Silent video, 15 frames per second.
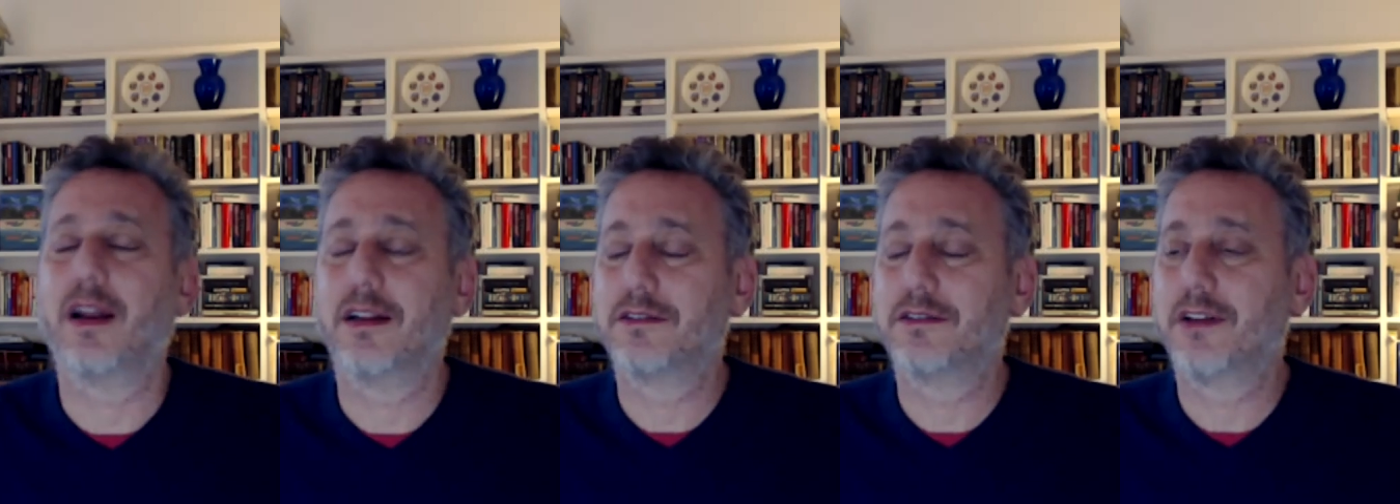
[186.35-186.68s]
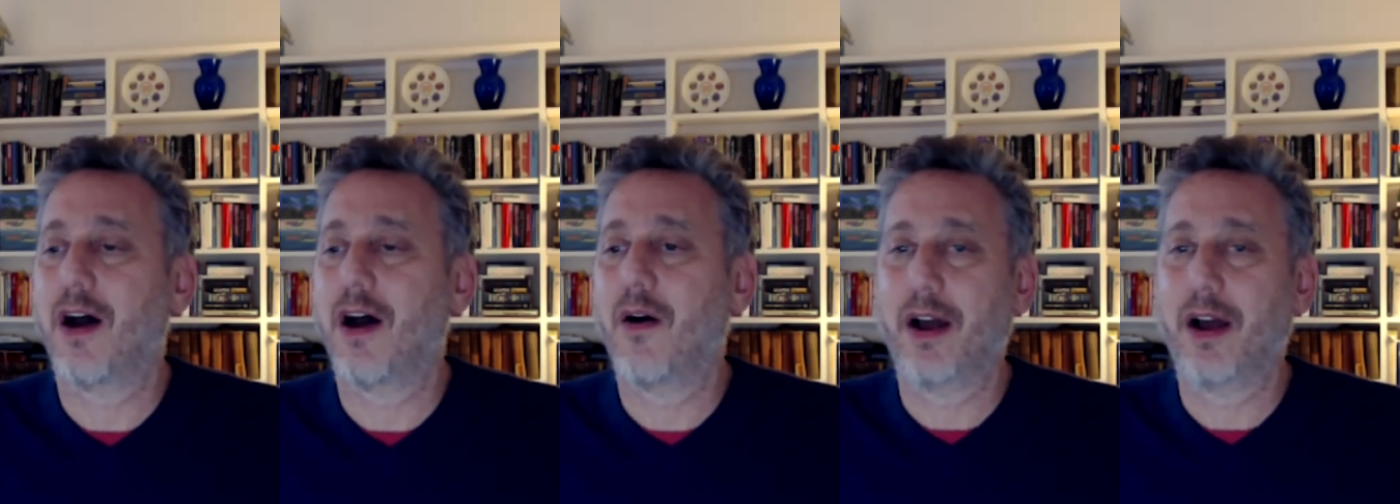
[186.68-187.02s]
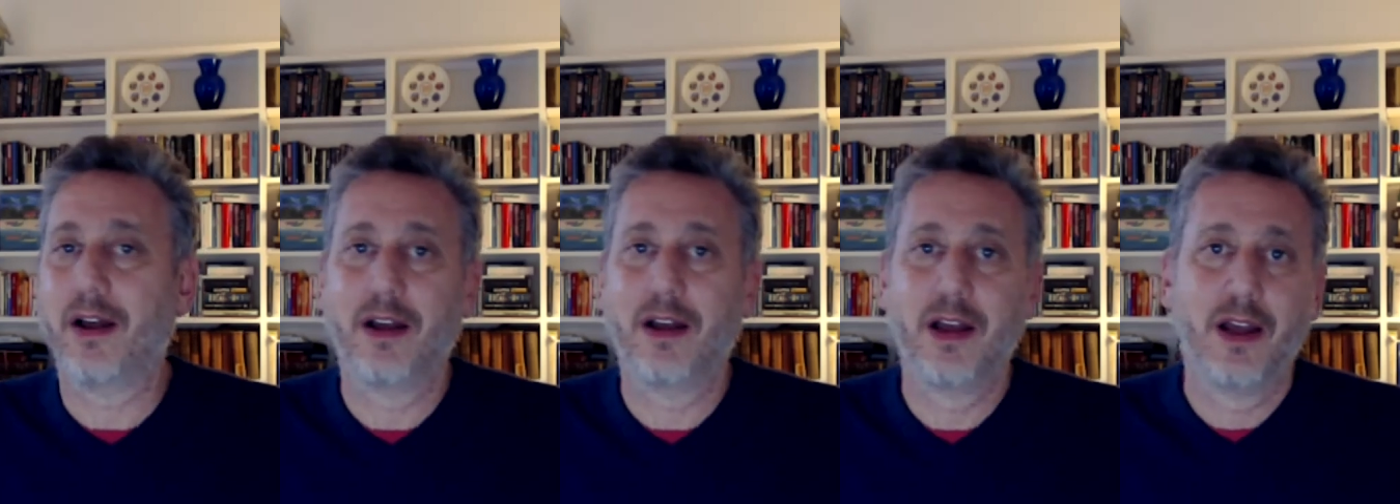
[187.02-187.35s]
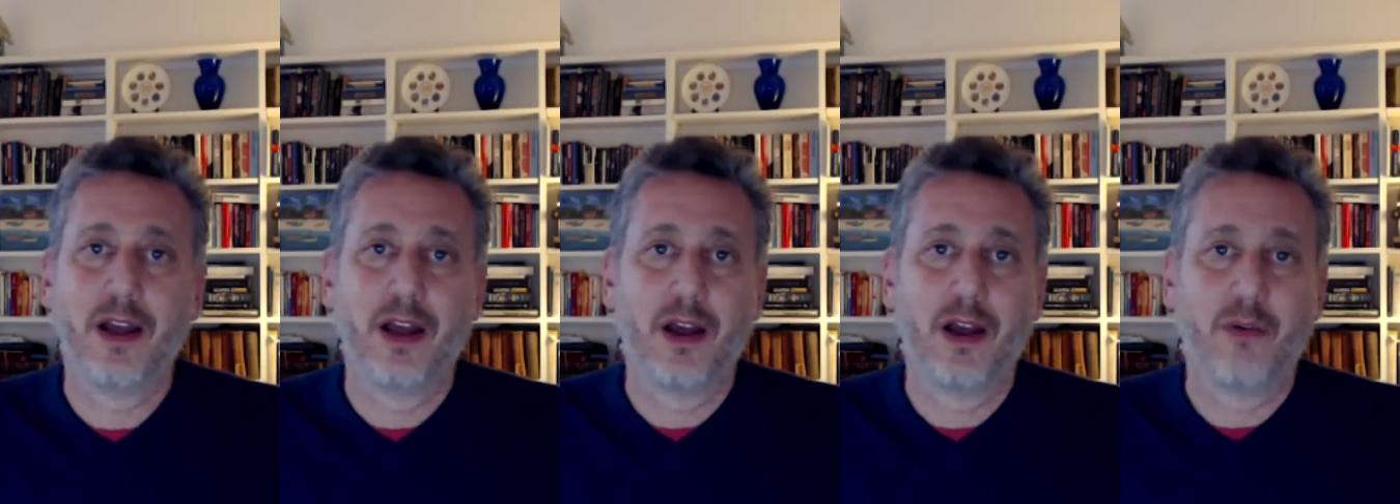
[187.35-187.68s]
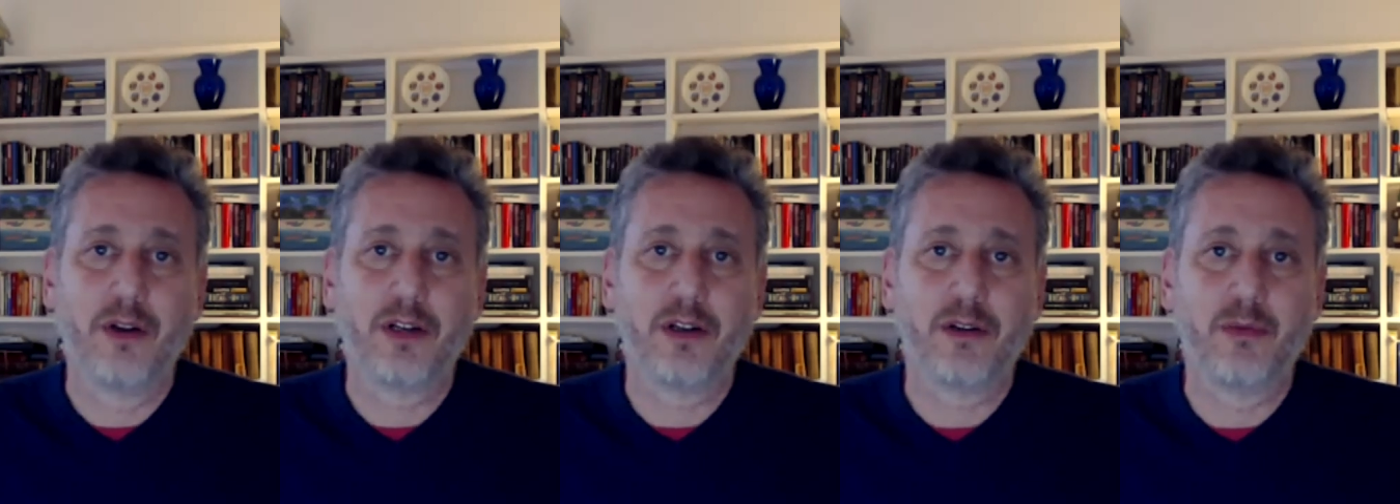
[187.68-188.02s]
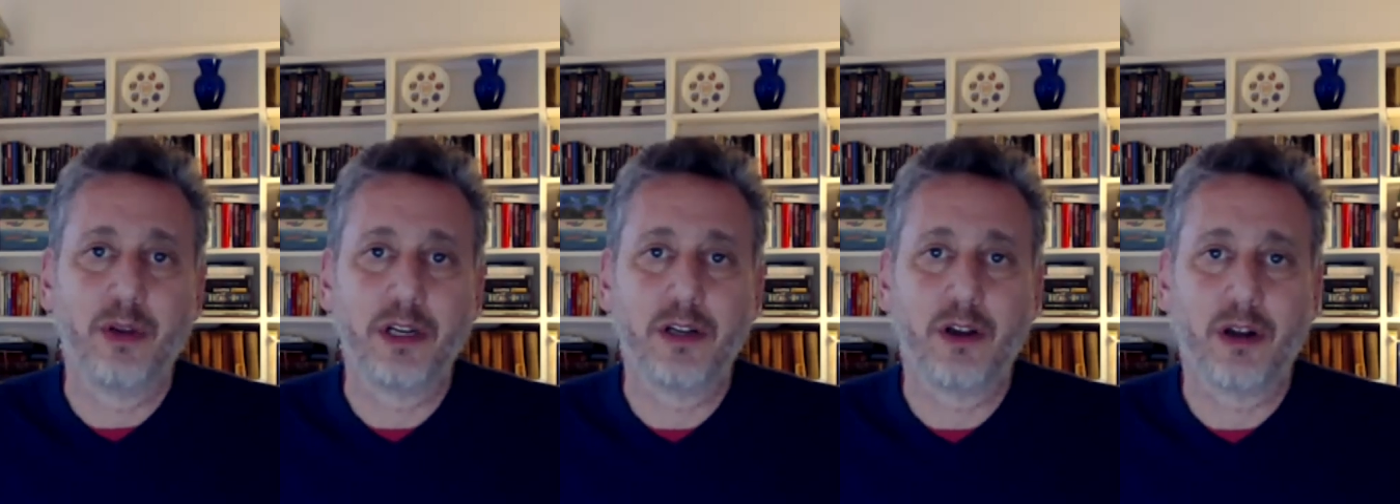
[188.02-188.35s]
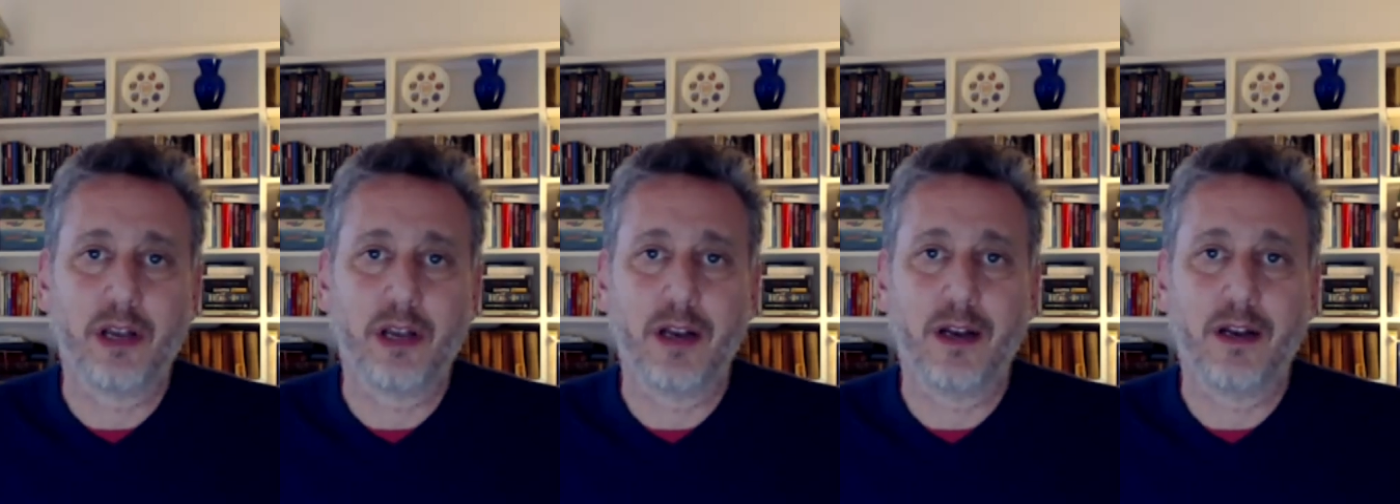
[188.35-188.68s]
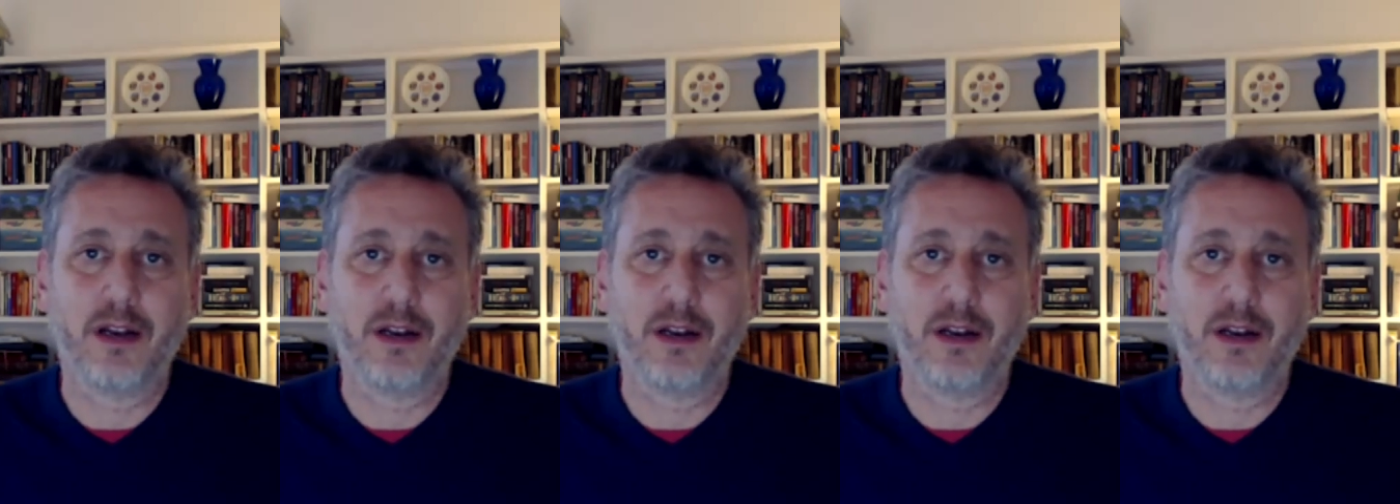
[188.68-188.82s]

So I, we, we took it